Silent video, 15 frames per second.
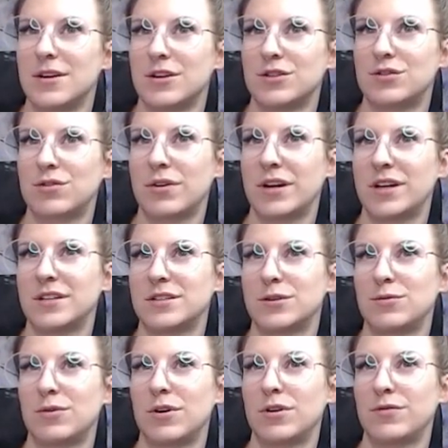Sorry, is it
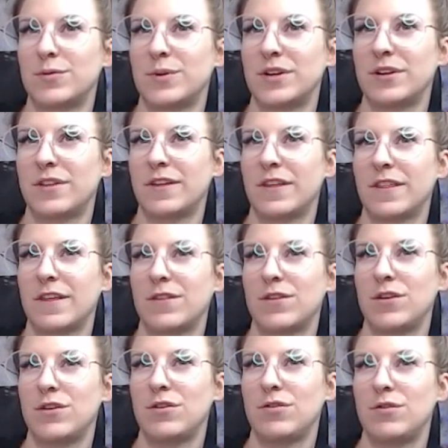wrong for me to think that the
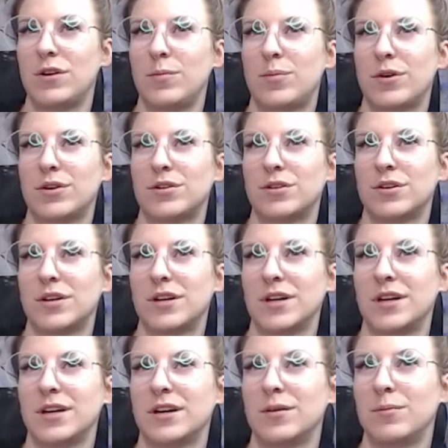uni partook
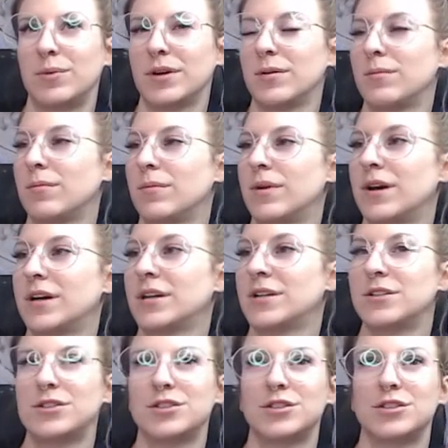in a bit
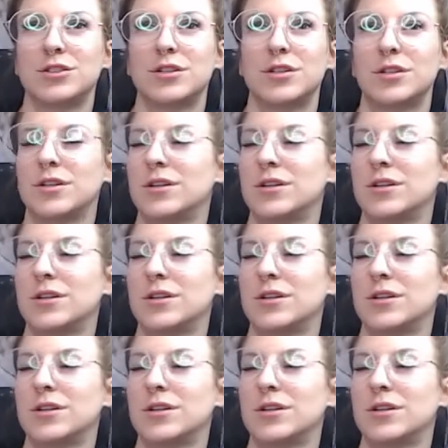much?